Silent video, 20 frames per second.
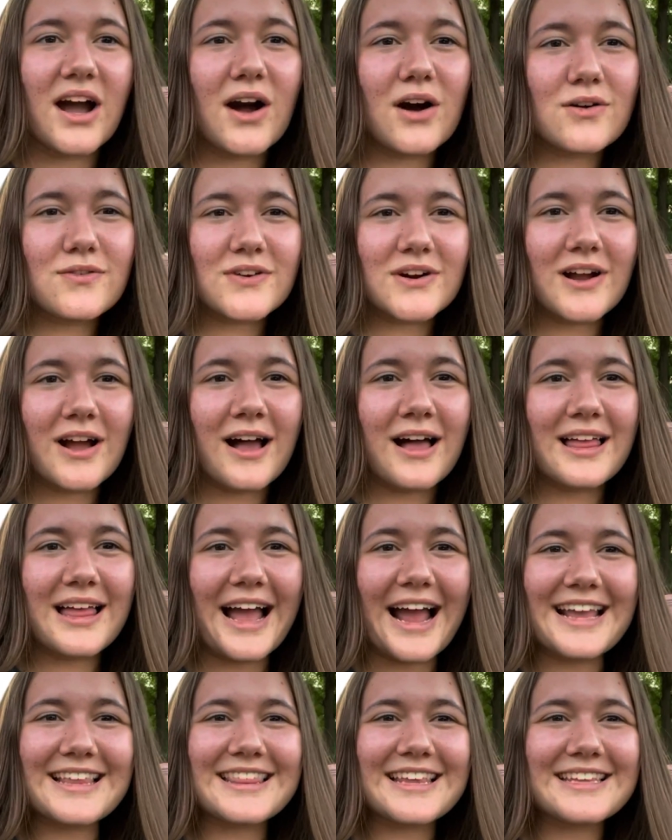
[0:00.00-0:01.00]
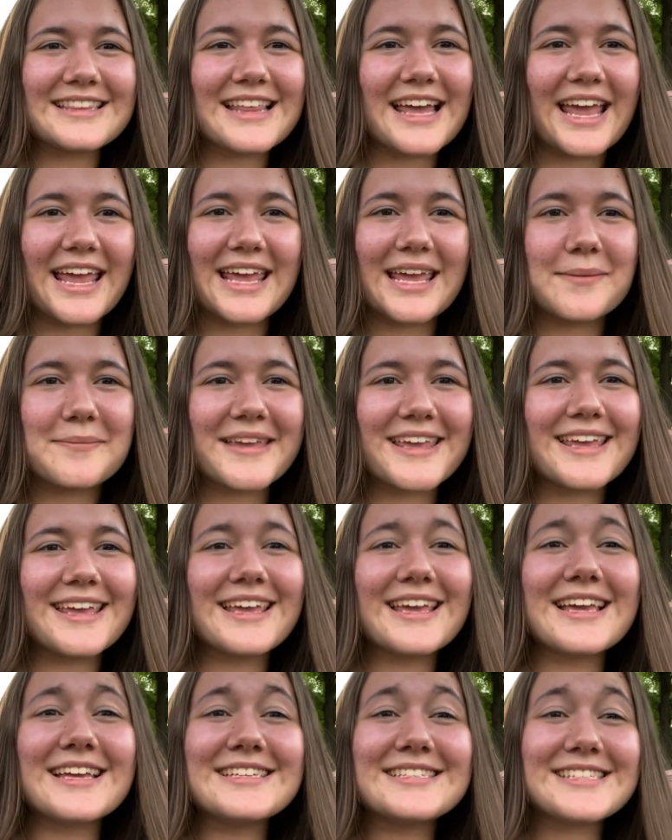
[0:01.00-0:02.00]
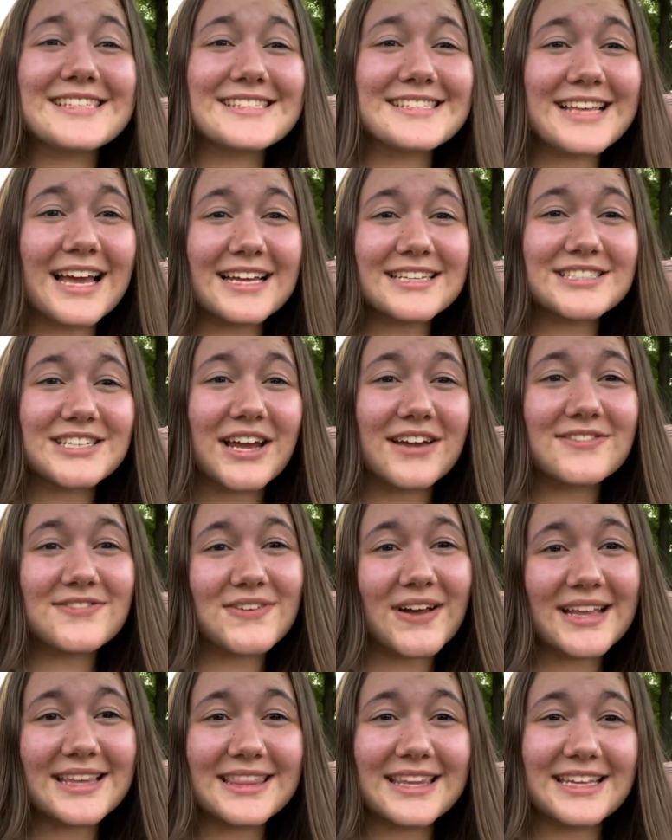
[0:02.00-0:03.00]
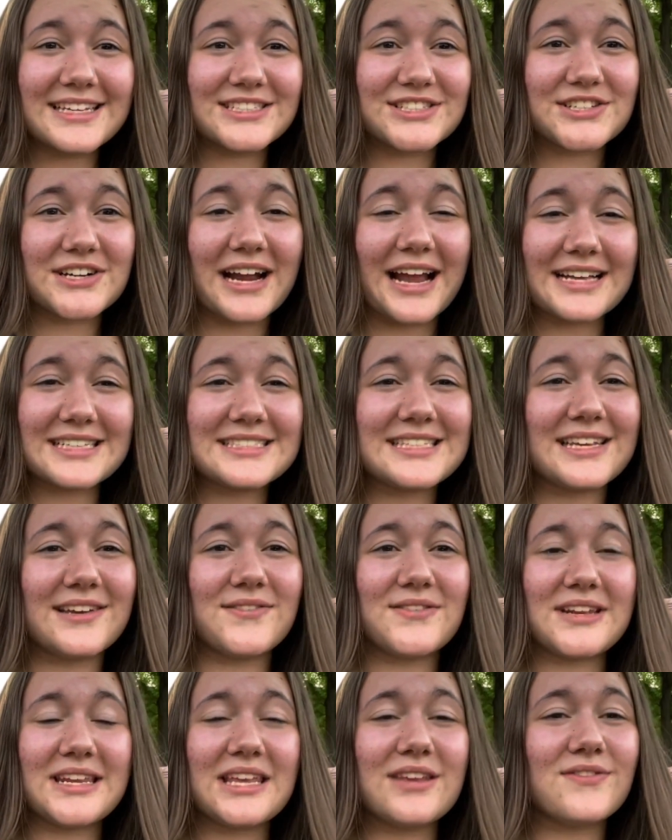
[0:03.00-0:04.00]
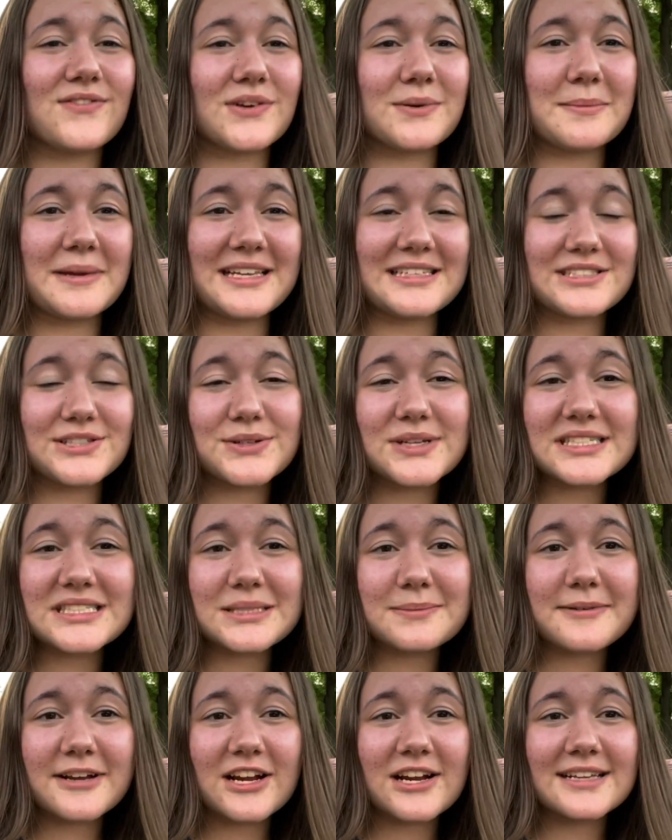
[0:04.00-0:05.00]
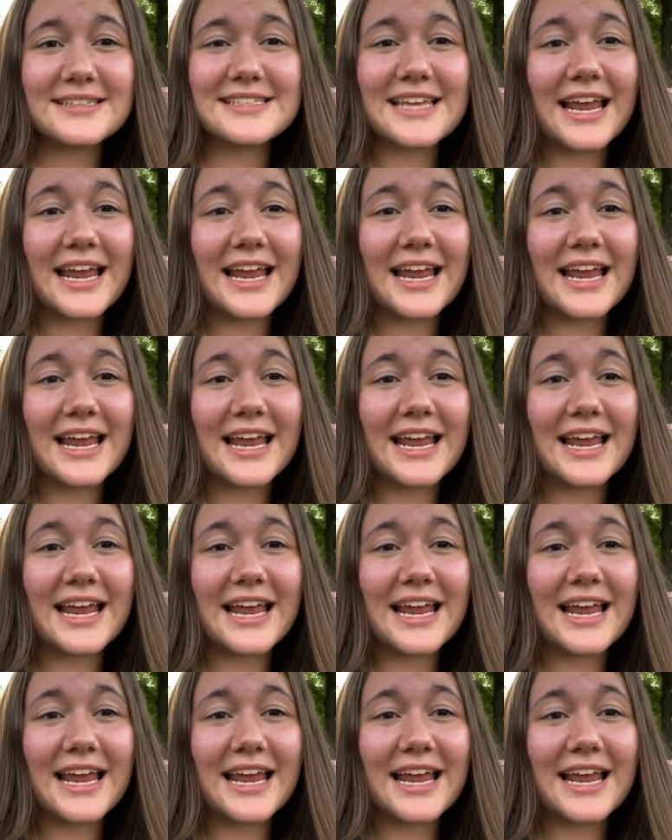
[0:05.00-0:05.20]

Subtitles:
Overall, I think that hammocking is such a fun leisure activity for me to experience,